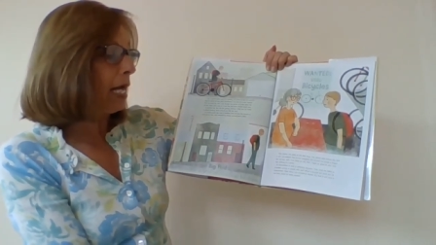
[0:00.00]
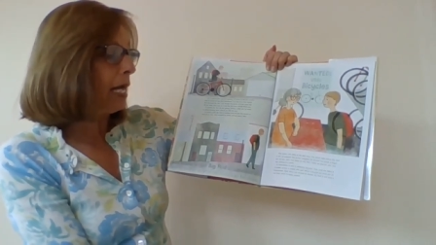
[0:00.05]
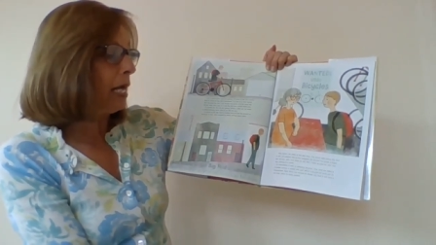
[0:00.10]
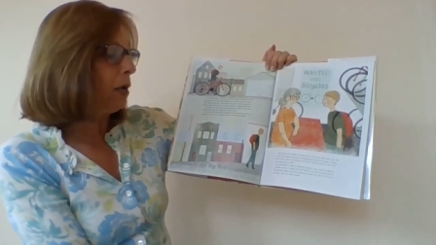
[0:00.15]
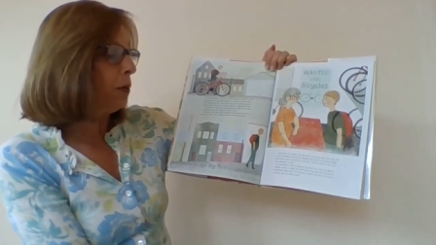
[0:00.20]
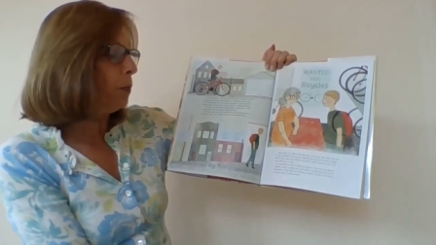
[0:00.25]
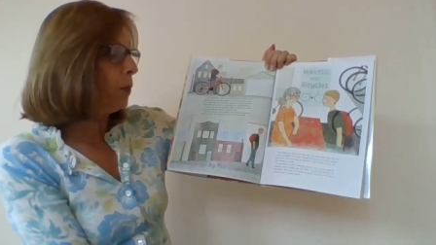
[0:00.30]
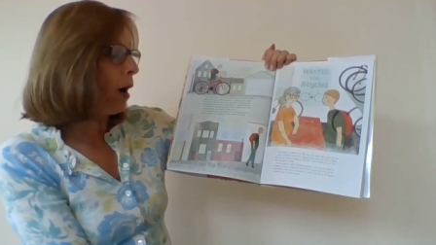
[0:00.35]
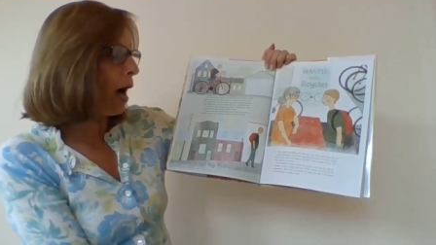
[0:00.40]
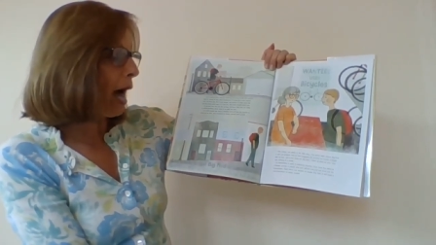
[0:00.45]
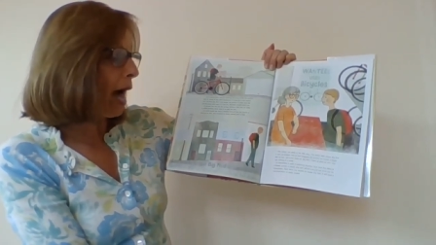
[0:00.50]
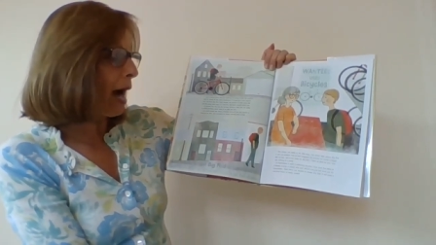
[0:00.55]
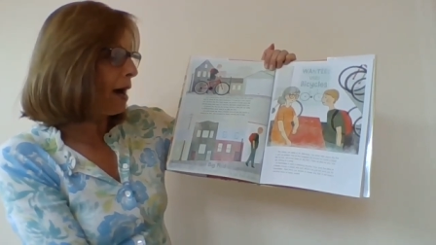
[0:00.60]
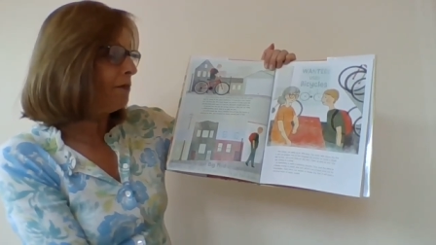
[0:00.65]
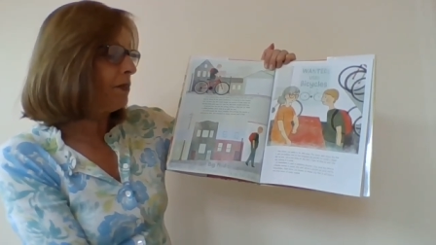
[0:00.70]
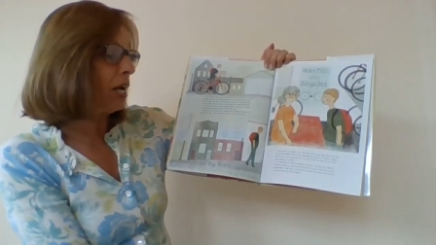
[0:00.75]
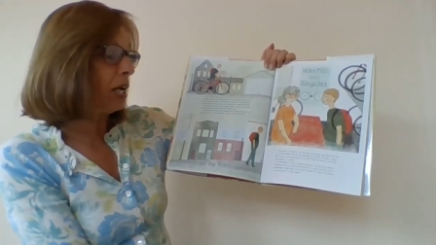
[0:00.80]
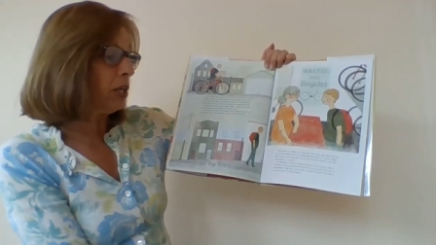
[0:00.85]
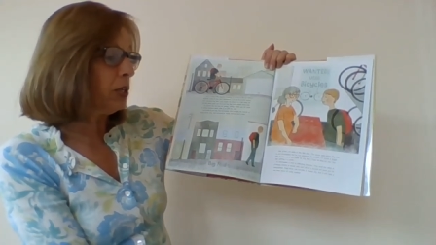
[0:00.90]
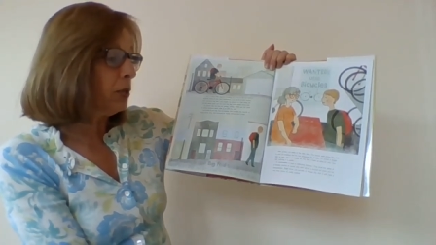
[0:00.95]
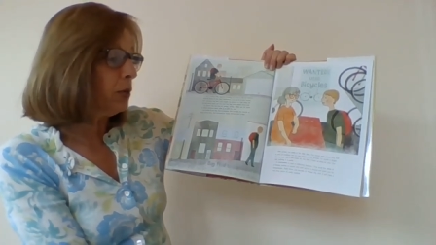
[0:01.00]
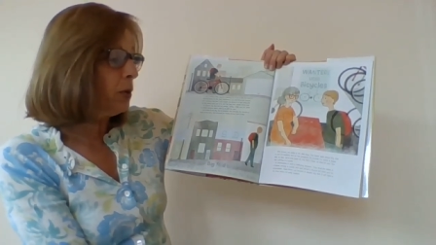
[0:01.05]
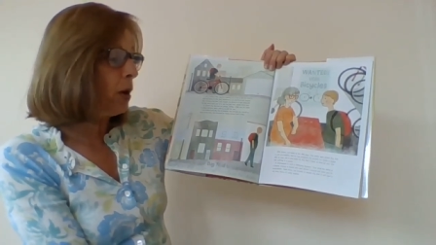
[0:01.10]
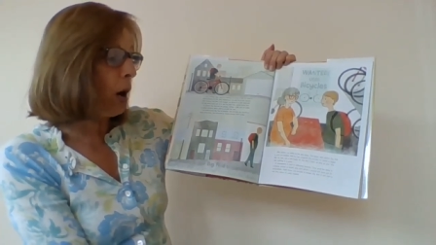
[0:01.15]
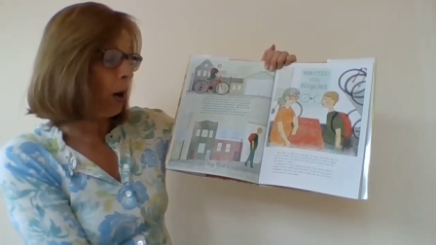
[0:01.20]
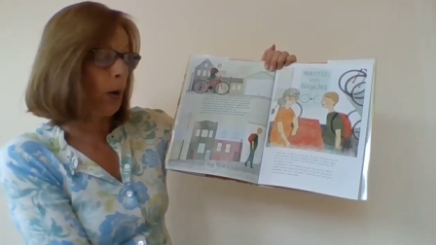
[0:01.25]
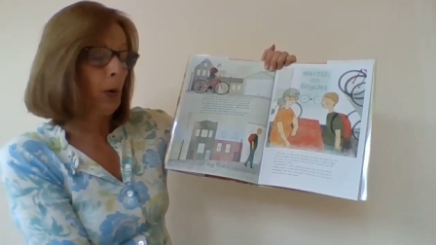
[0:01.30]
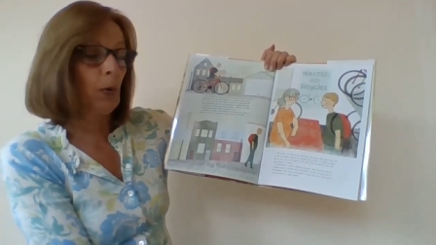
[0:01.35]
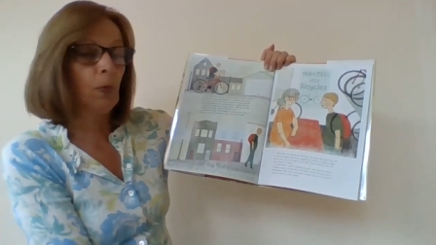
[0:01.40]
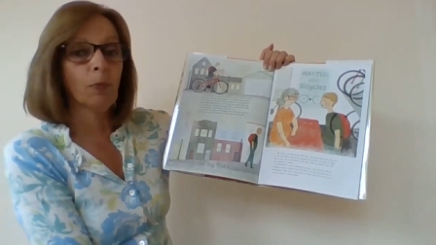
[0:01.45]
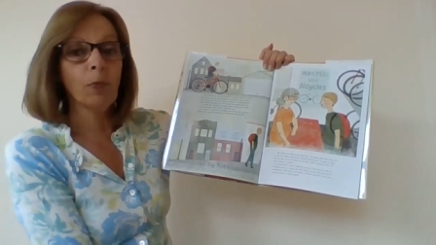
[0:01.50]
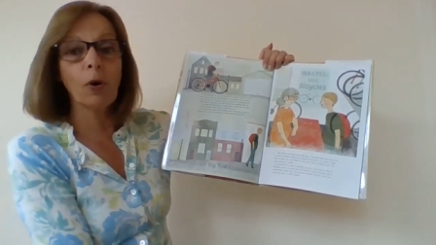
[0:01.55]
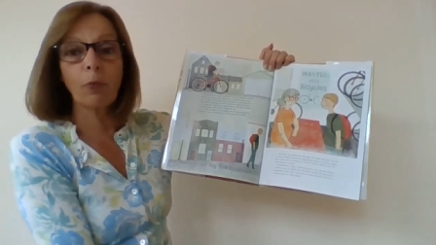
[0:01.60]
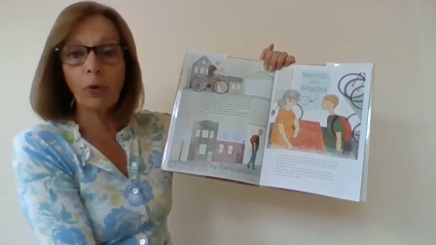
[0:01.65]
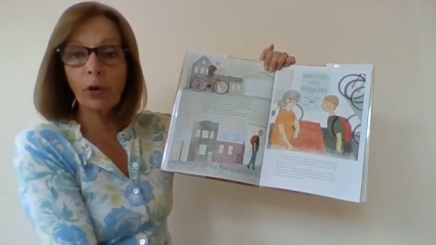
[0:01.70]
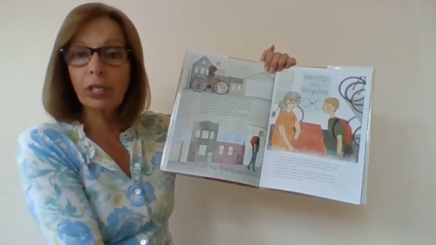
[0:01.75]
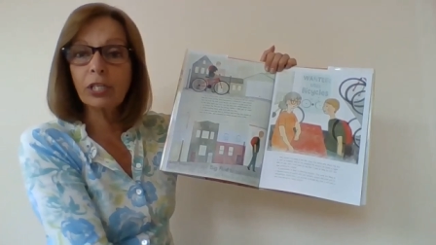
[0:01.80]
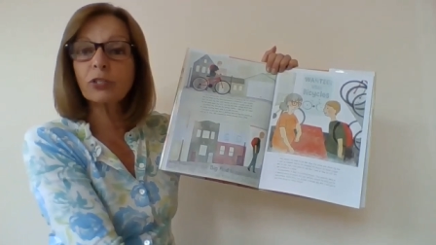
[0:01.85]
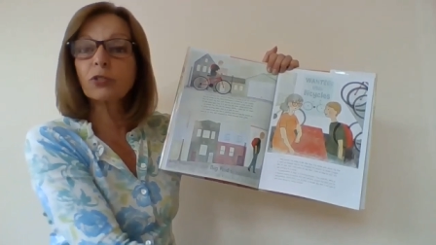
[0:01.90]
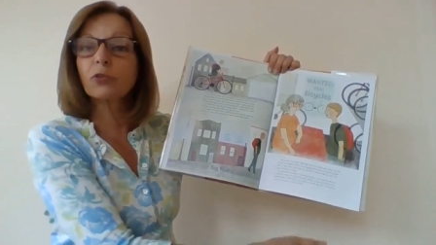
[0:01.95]
it will have a new home
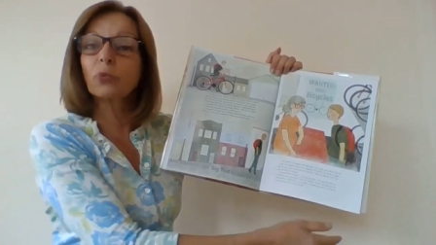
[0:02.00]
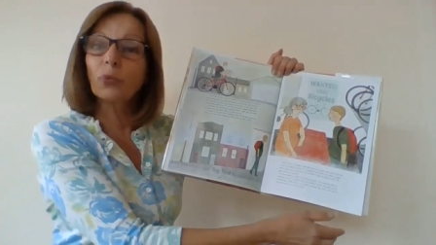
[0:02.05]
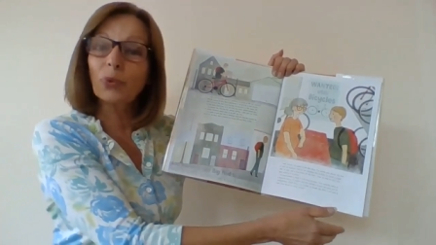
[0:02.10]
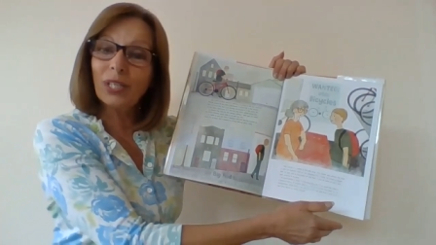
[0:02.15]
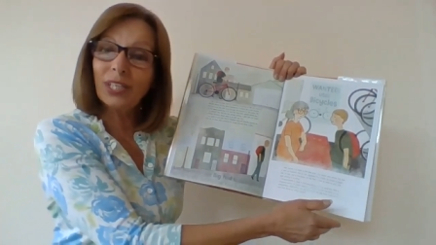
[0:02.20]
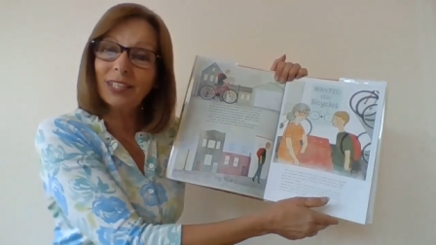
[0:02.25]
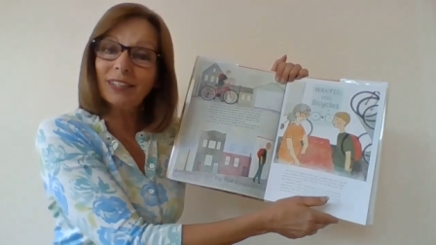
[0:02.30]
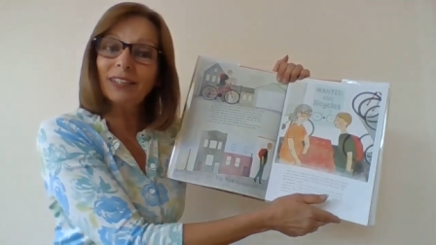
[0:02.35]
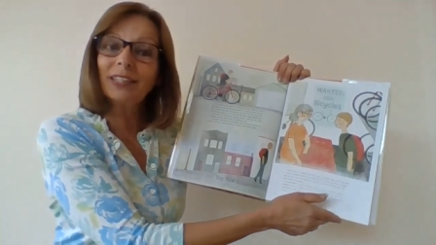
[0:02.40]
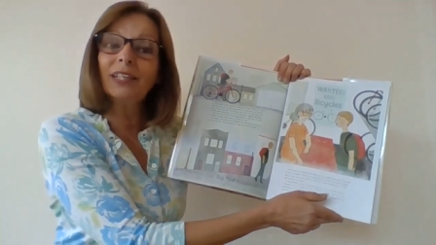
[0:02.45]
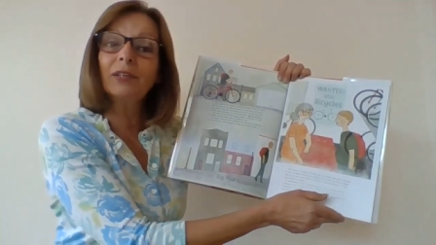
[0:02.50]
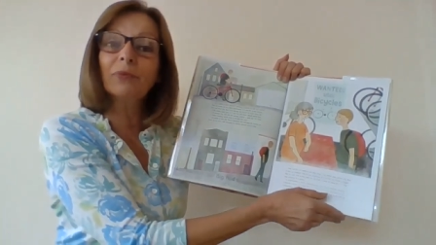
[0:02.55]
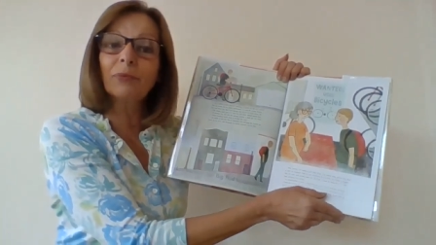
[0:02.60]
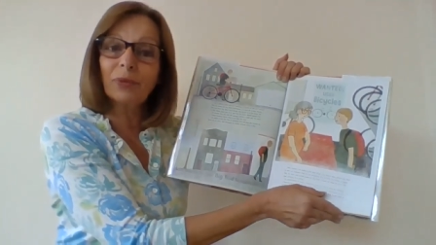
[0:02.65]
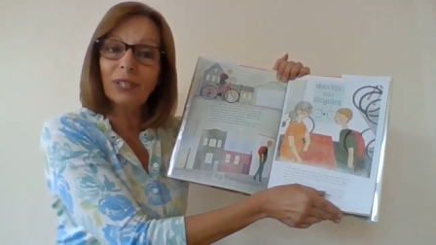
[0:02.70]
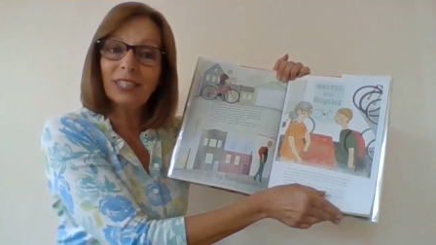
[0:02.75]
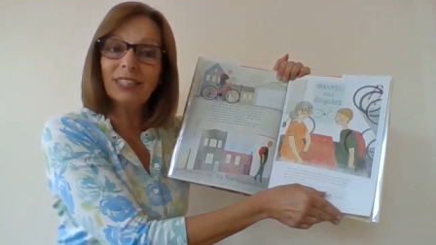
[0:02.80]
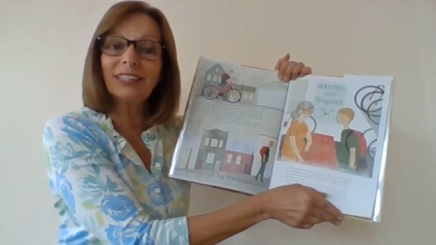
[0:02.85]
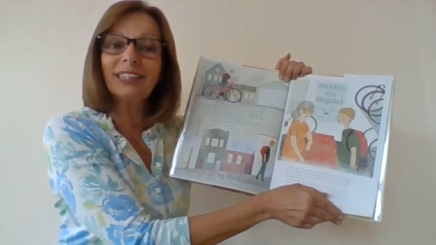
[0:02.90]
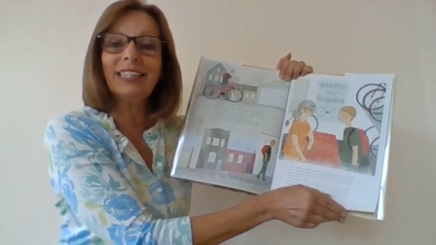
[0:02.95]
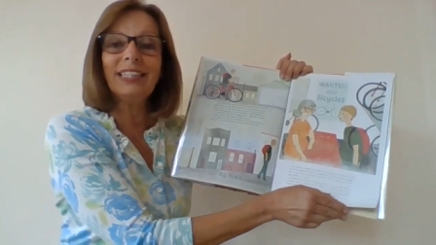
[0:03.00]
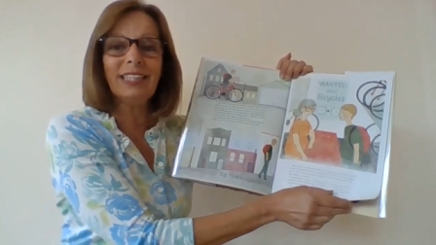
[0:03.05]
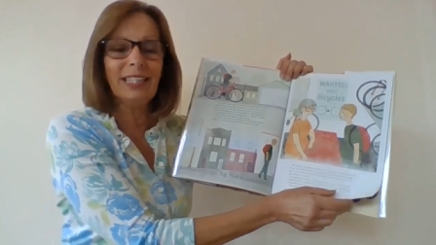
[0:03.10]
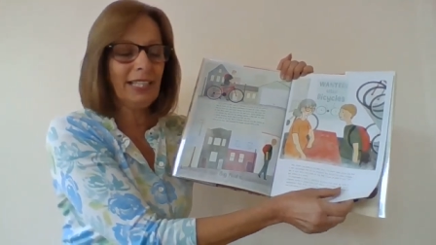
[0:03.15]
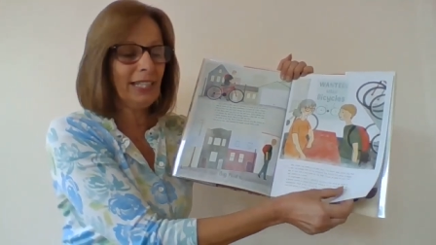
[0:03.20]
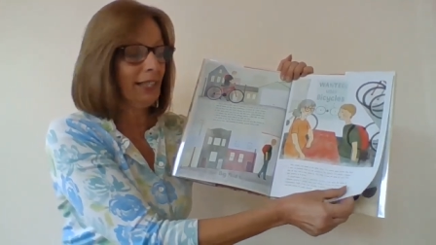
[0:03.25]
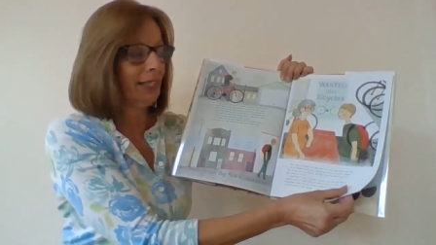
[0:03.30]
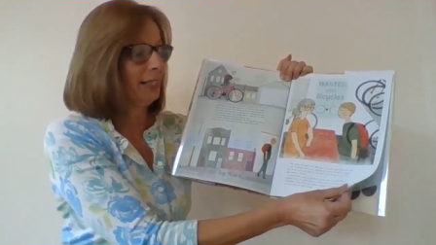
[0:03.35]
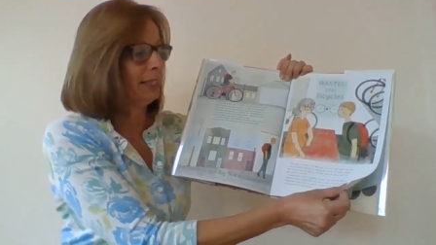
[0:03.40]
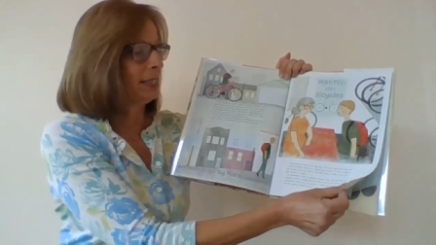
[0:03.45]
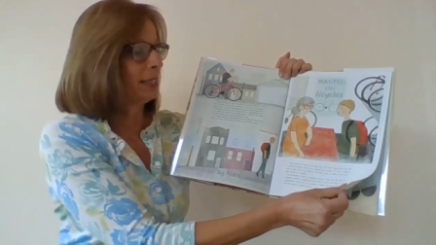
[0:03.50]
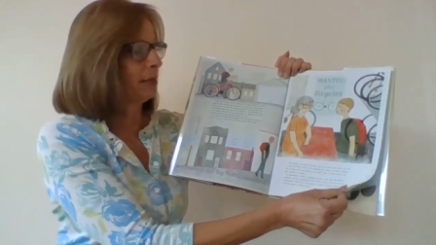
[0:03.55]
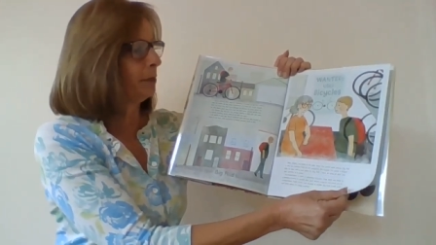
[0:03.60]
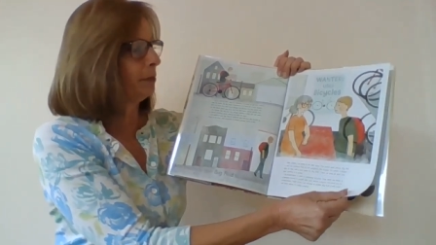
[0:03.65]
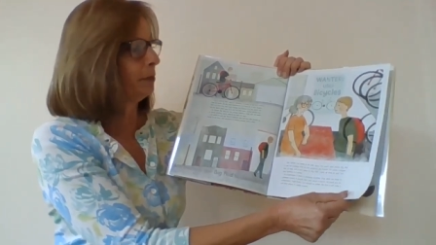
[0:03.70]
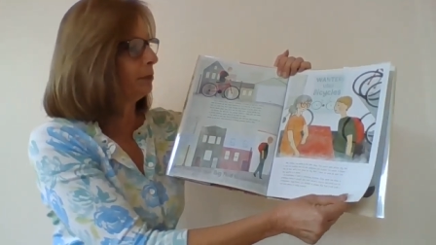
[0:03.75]
where it is really, really needed.